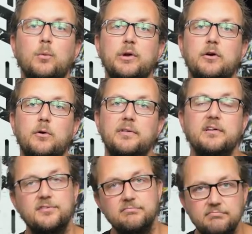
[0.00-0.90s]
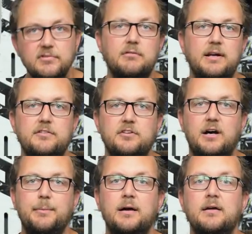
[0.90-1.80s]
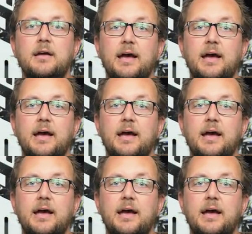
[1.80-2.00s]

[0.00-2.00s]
We call this the race timer,